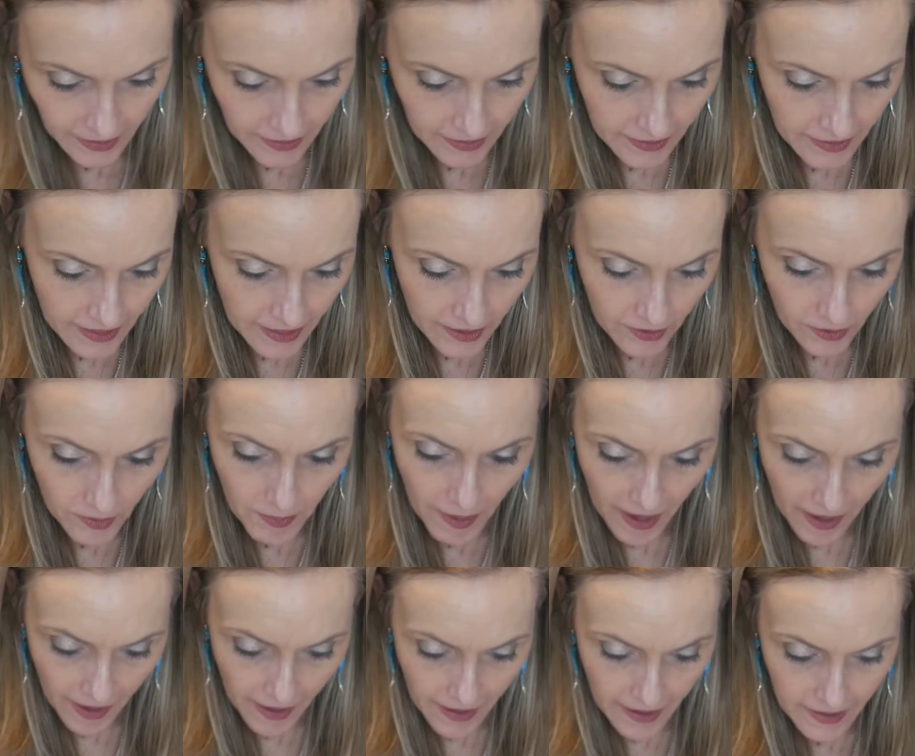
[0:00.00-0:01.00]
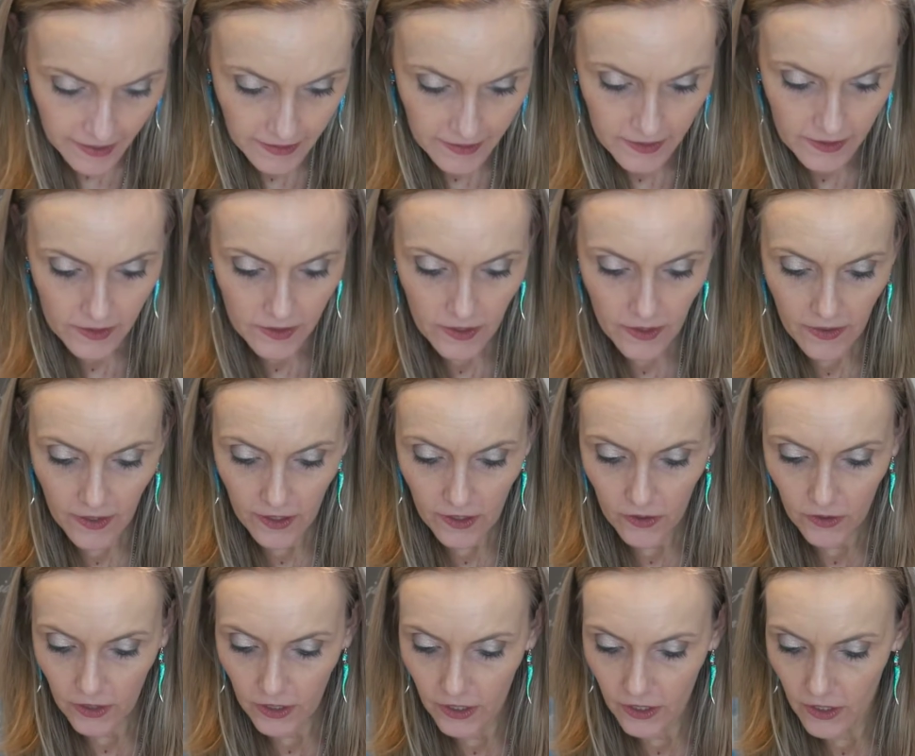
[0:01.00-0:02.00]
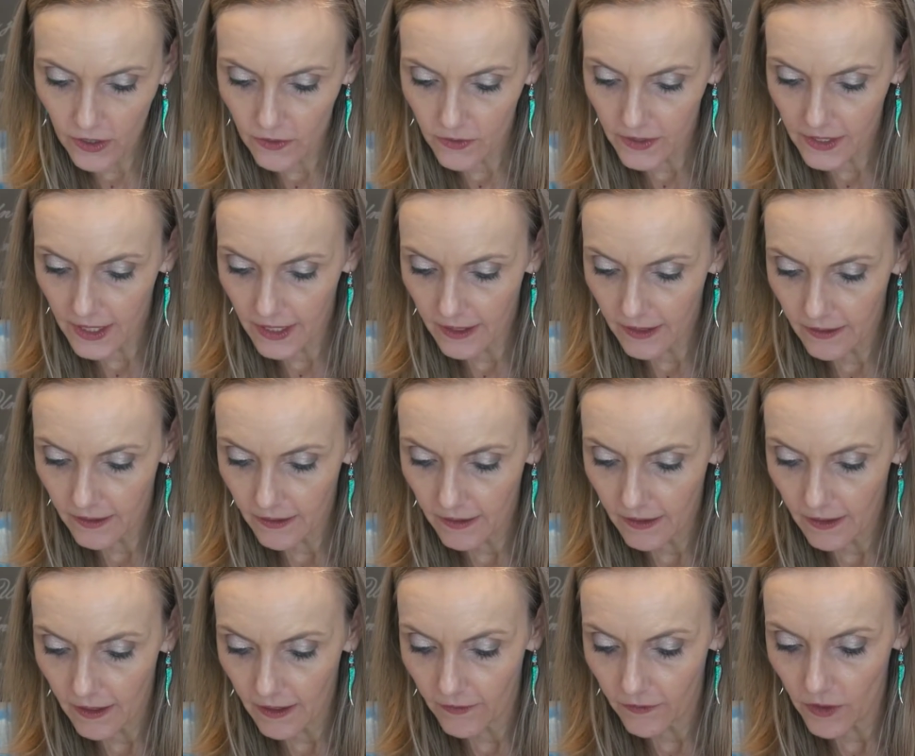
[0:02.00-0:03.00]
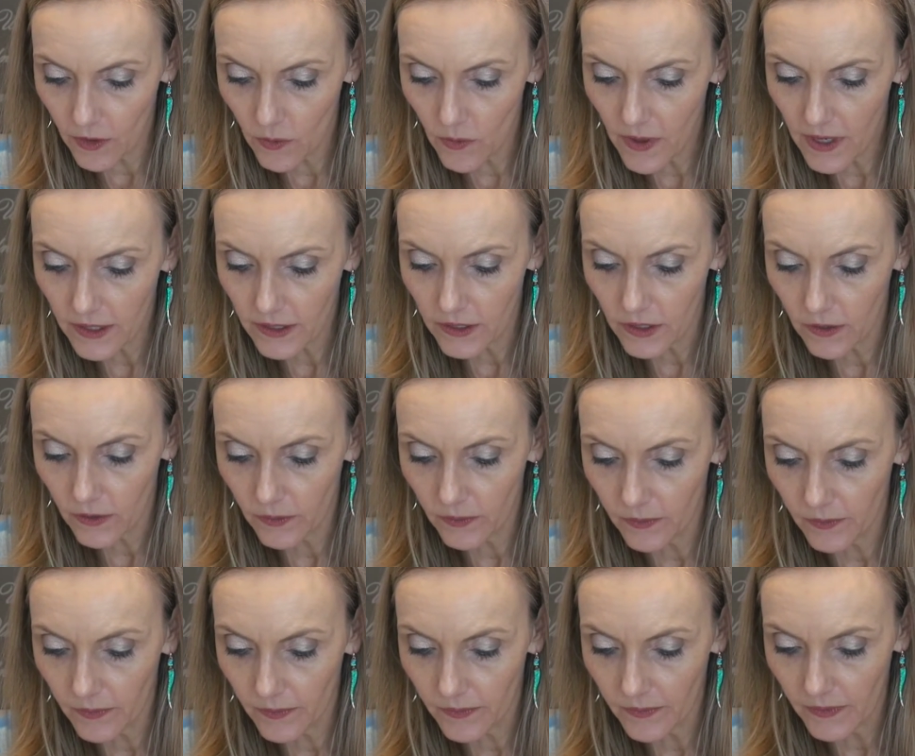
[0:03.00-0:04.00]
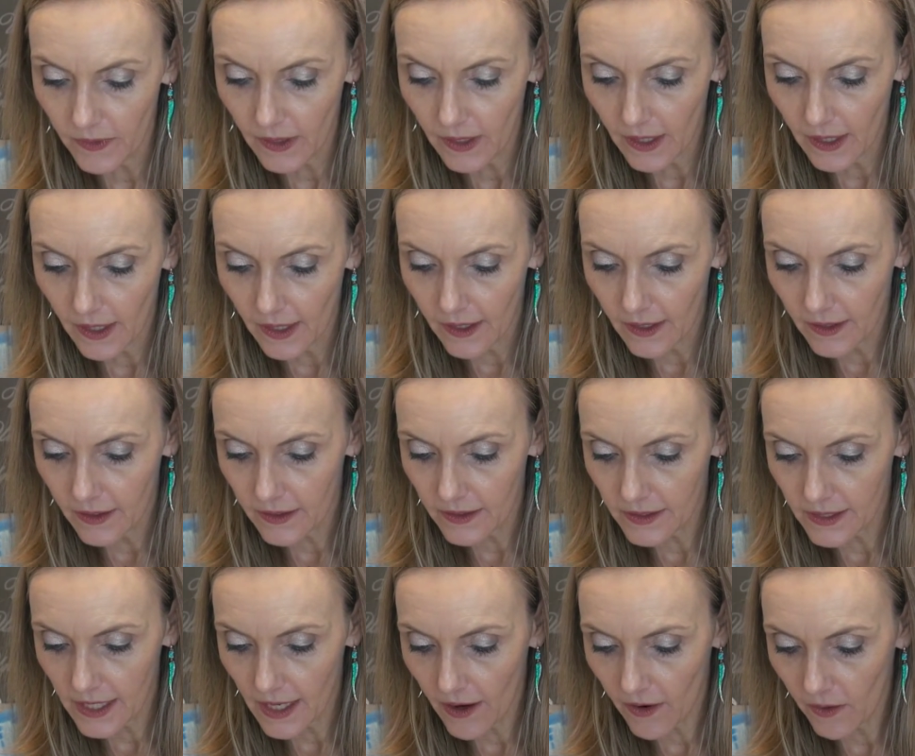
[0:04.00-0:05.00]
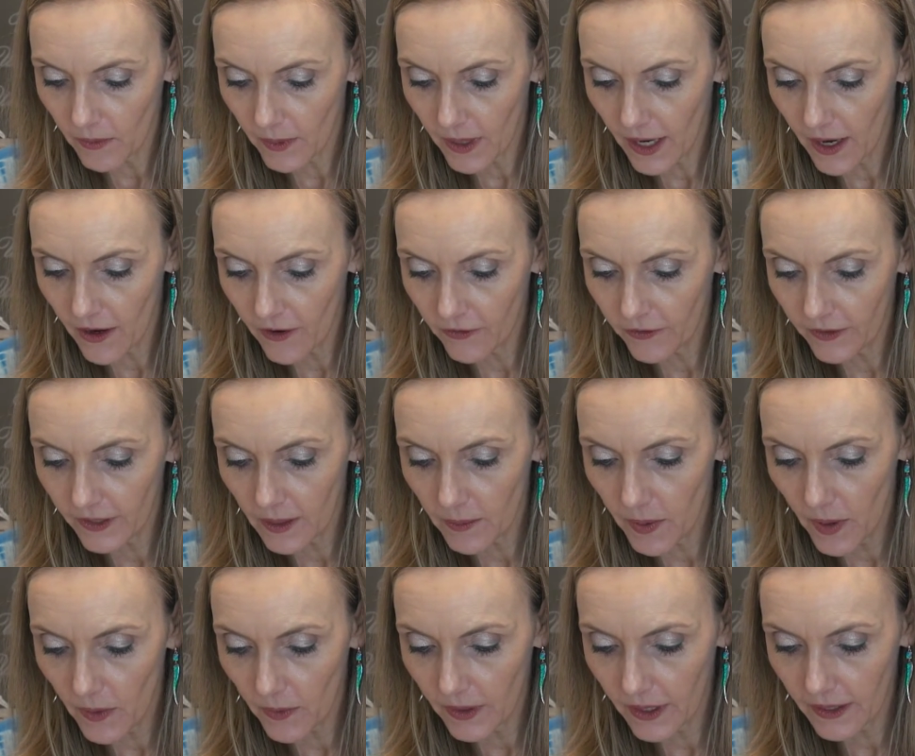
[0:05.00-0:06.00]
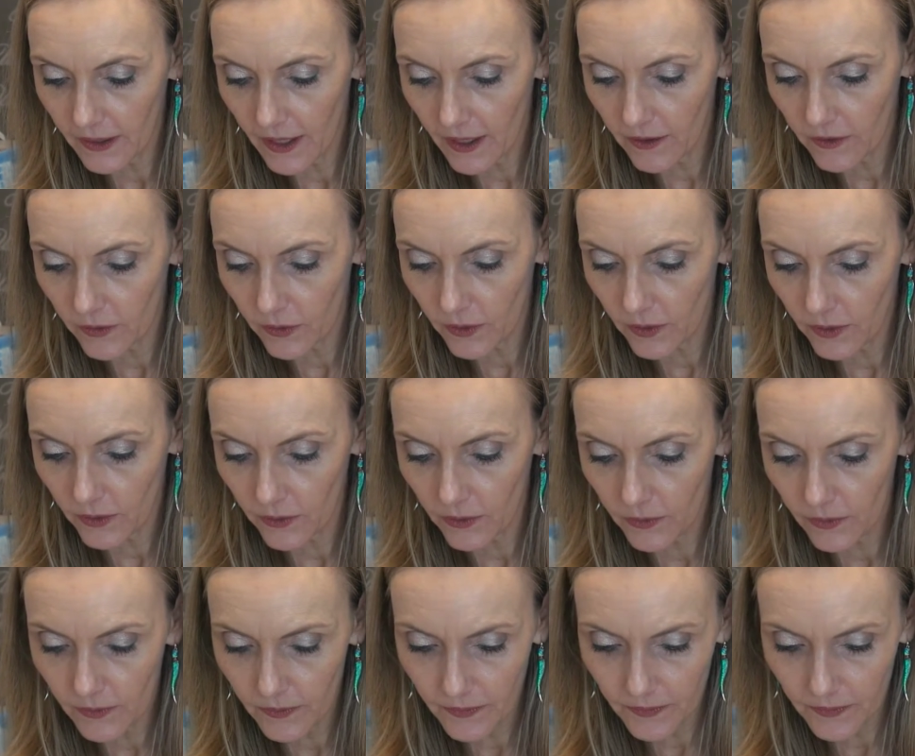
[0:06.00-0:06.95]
nearby so that you can use it if you want to. You see how I'm carefully poking that through?